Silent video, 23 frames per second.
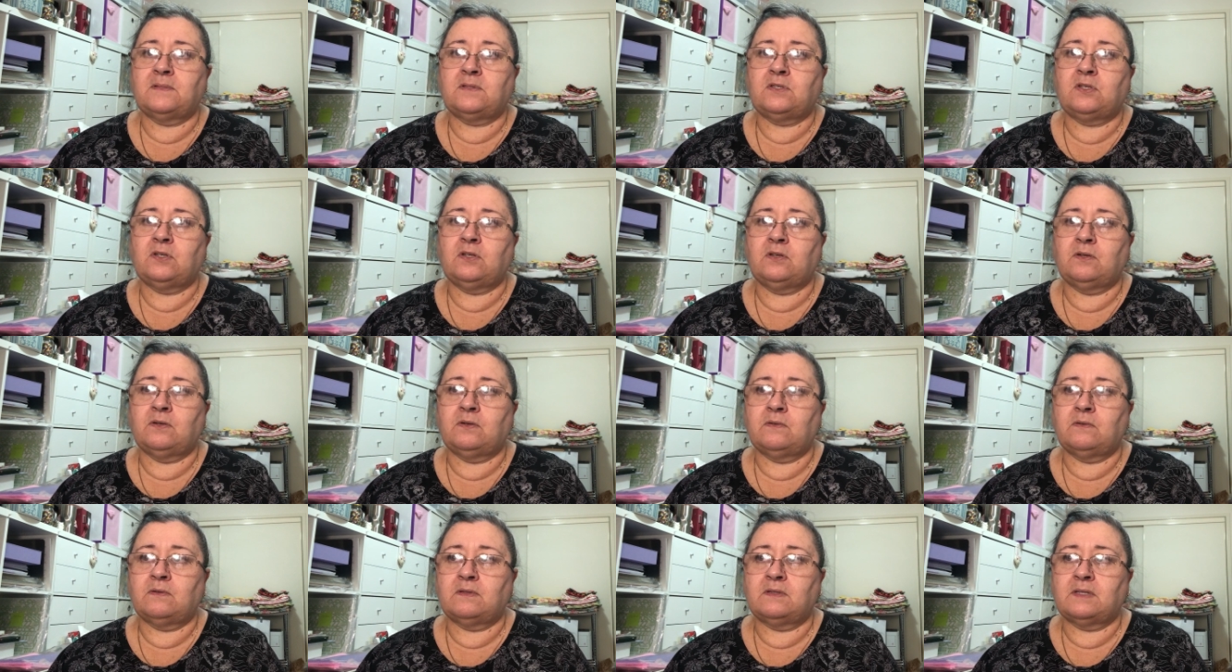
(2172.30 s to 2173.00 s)

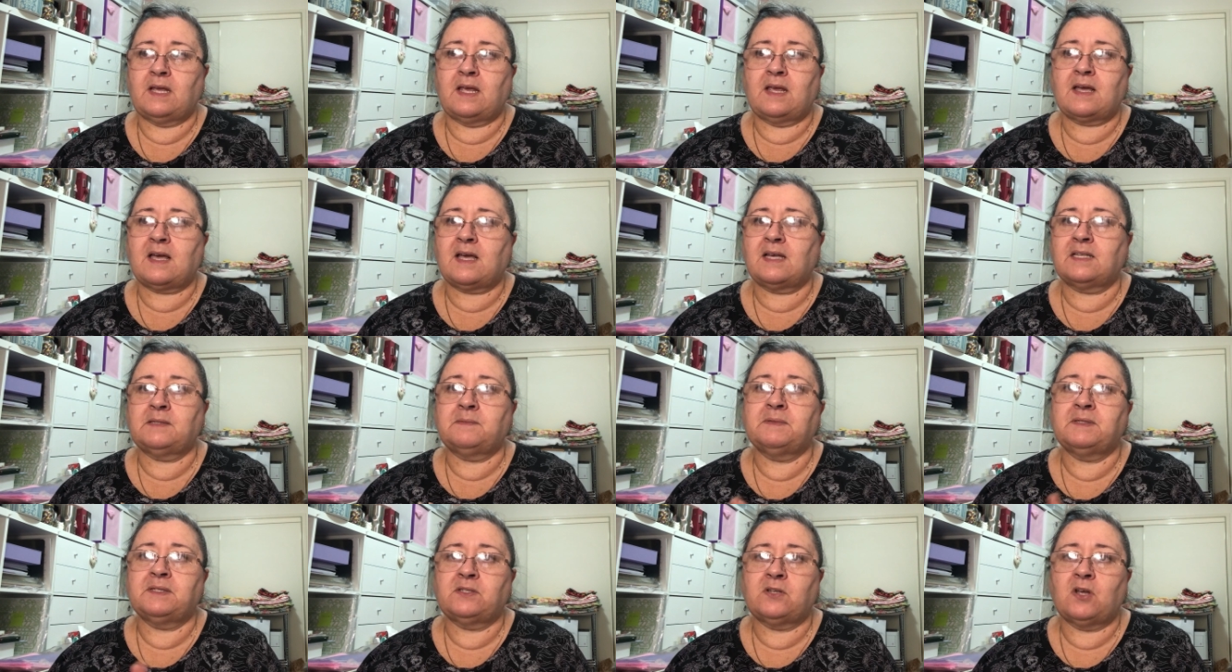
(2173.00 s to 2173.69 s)
to let your
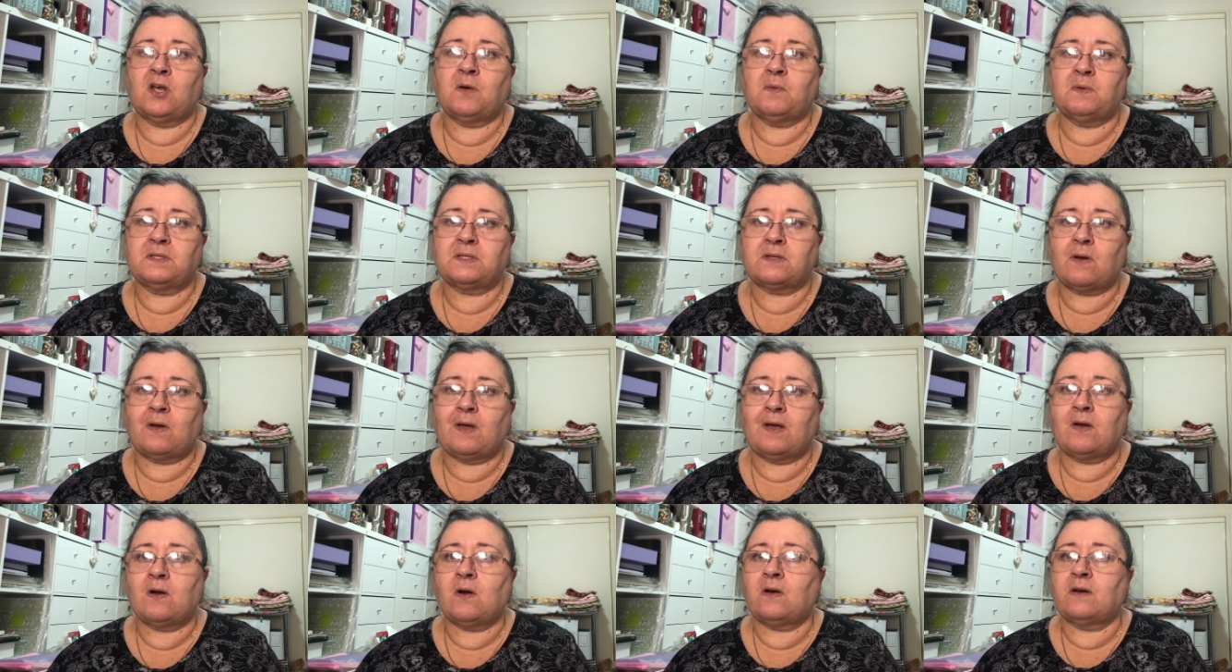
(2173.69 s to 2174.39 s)
customers know what's
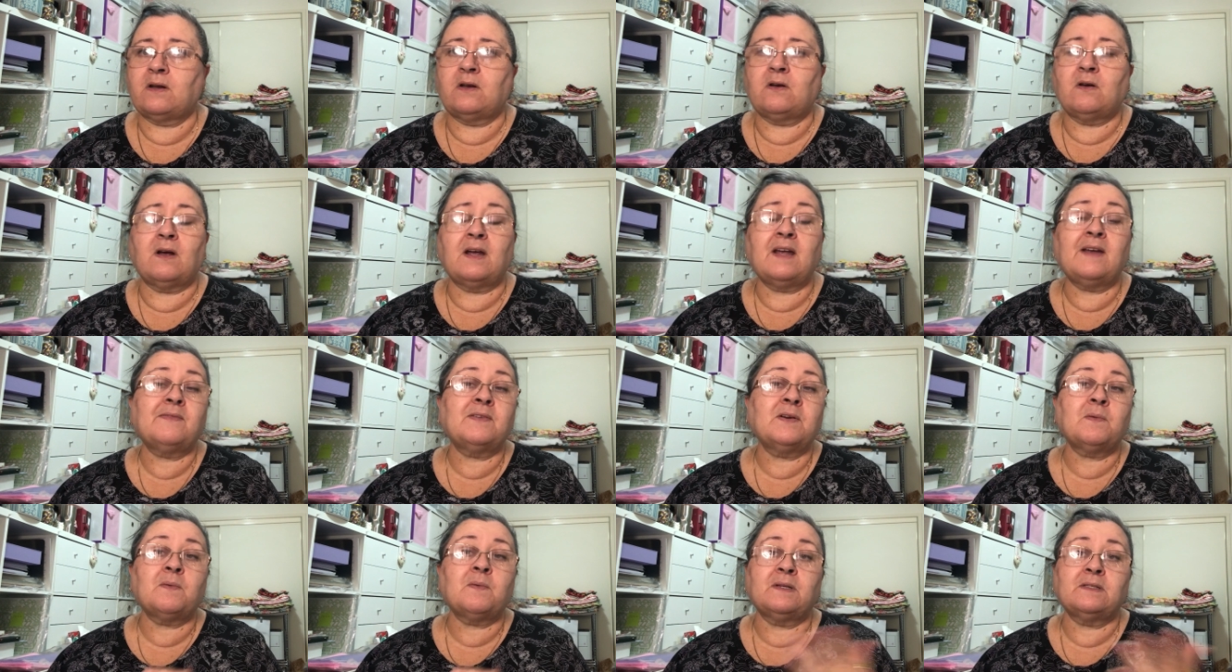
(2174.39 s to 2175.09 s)
going on, and not
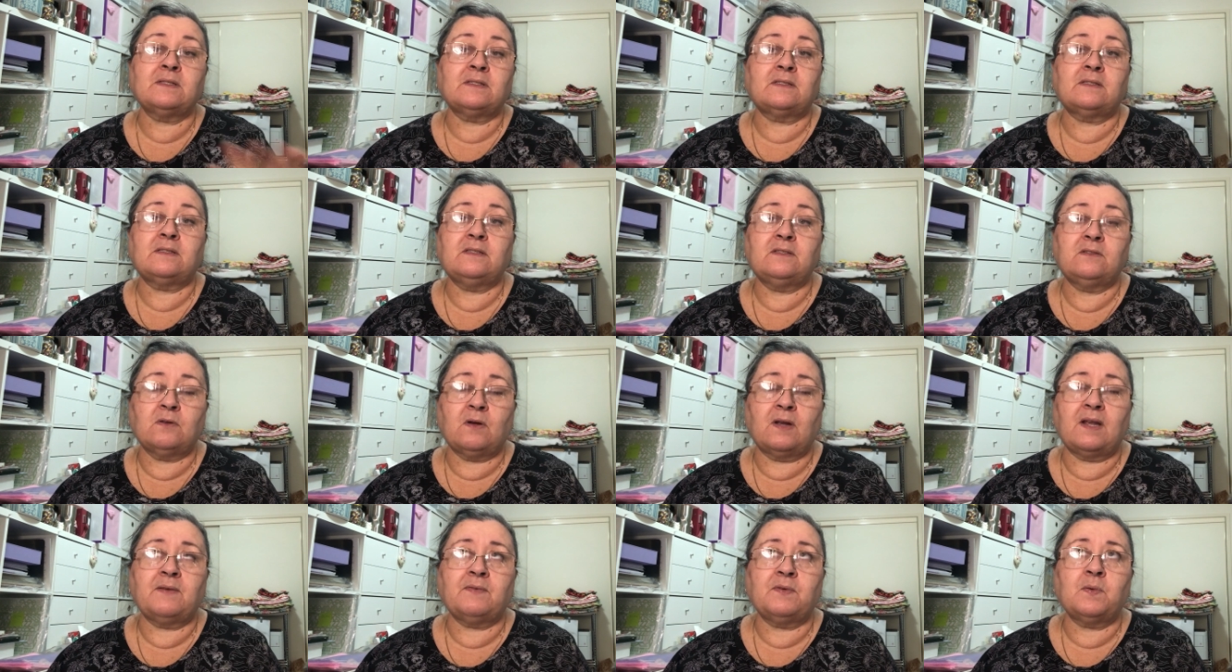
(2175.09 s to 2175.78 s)
everyone
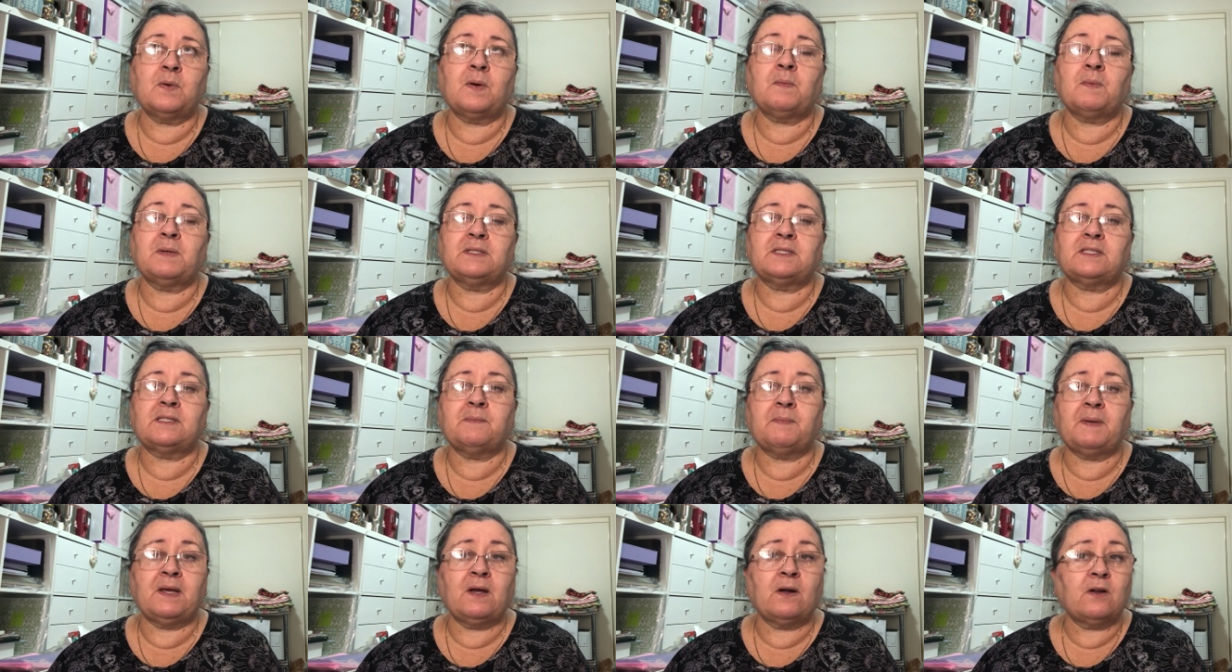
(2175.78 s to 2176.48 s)
wants
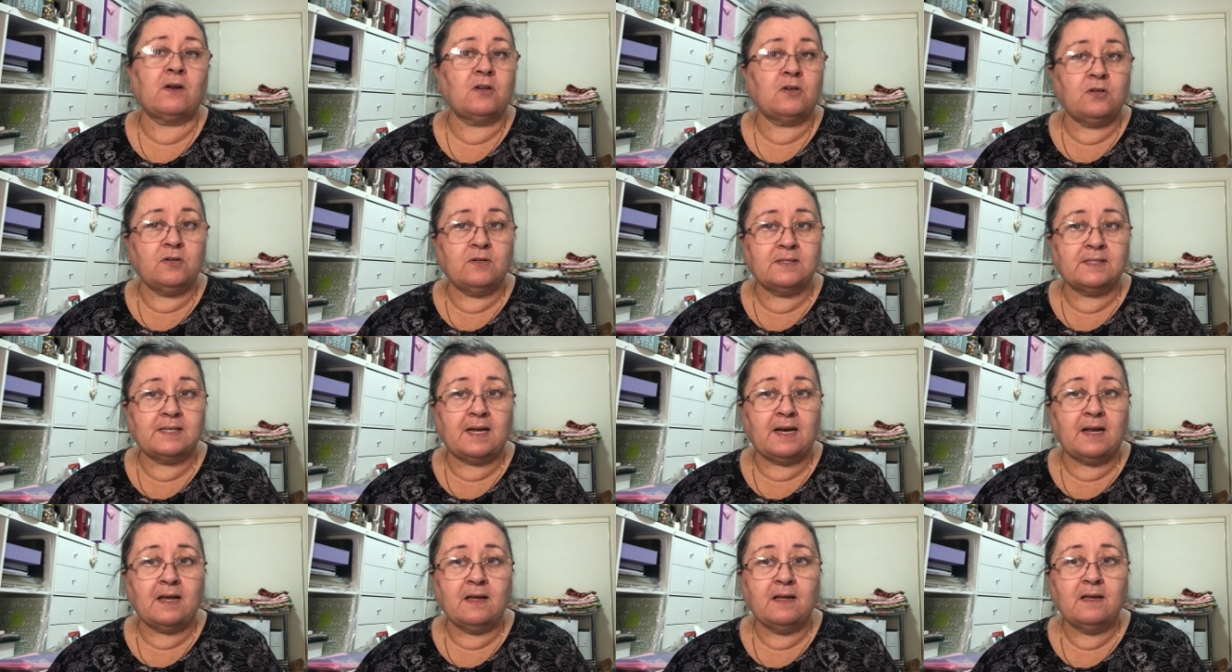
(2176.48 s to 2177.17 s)
to be on a
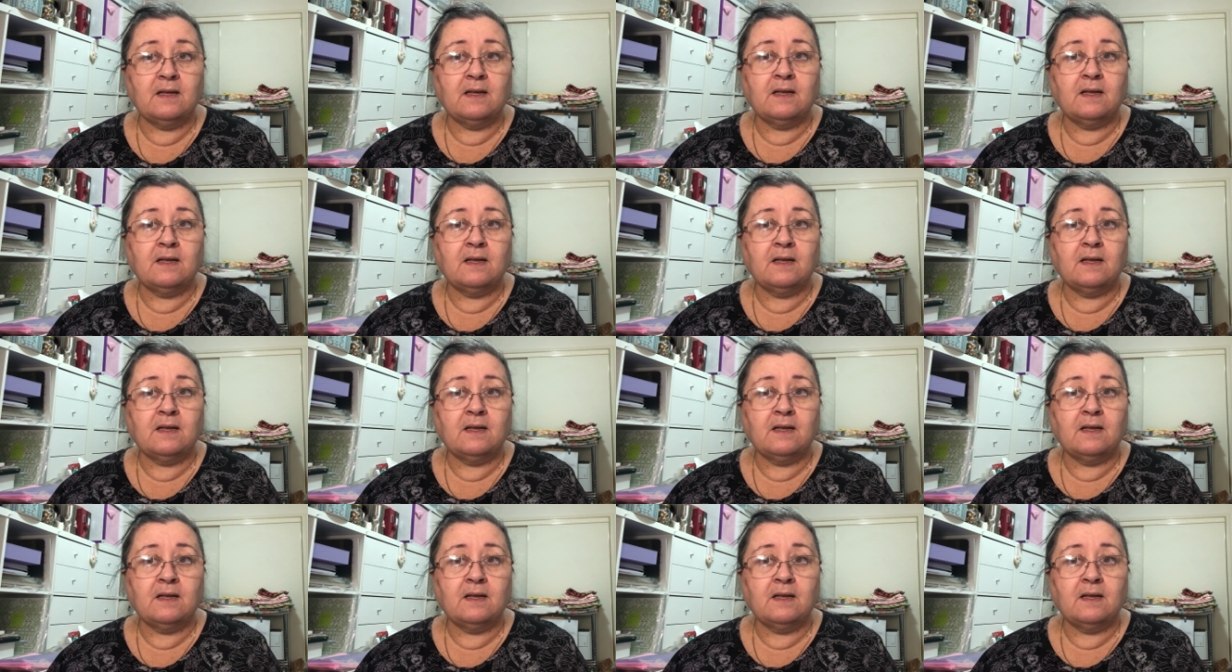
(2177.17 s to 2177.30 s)
newsletter.